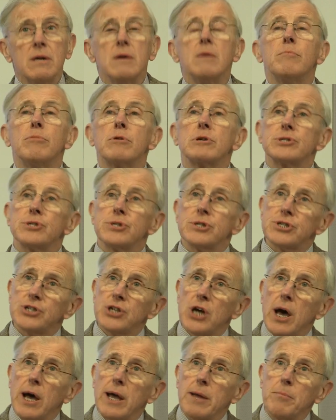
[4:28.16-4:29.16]
because at the
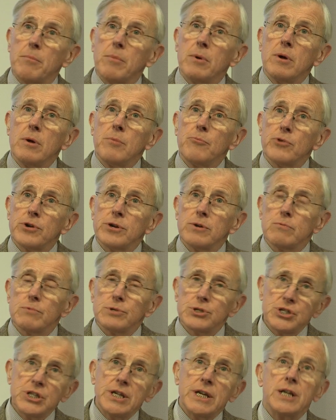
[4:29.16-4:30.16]
time Britain
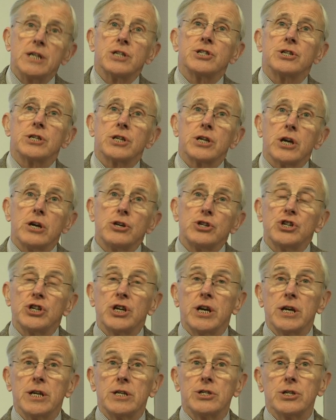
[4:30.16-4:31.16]
was seeking to
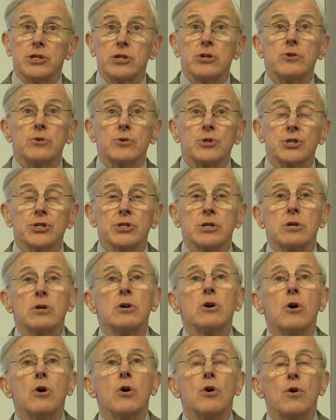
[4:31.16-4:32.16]
negotiate use
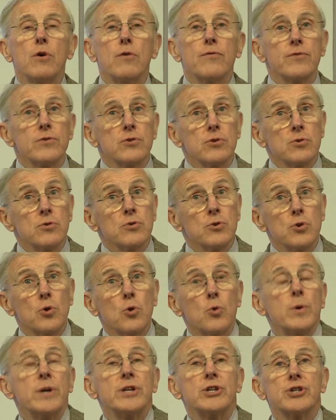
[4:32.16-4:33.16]
of the
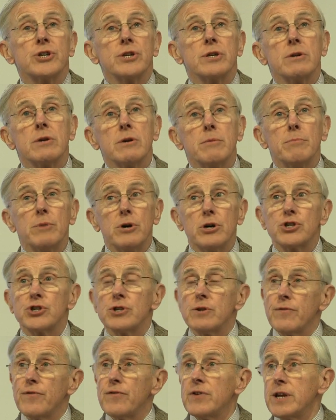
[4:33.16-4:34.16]
Norwegian
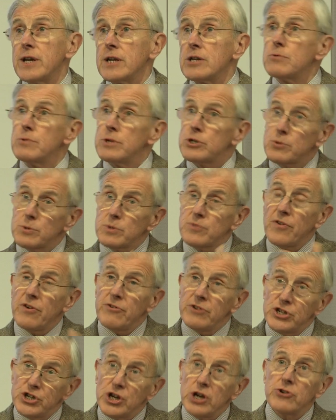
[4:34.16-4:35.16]
merchant fleet, which was
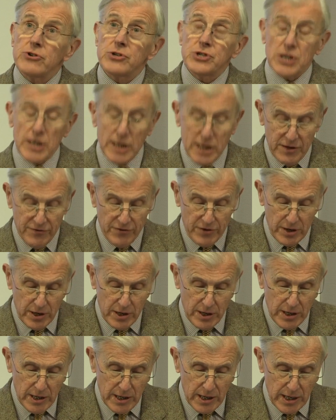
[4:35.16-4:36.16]
very generously given
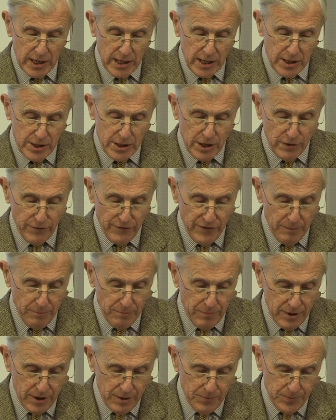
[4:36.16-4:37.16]
in
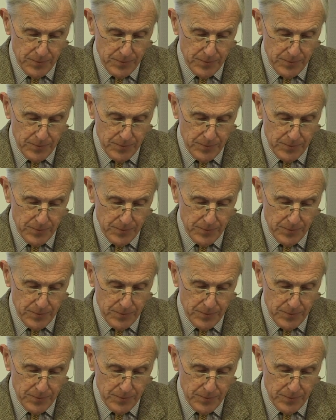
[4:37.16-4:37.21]
November.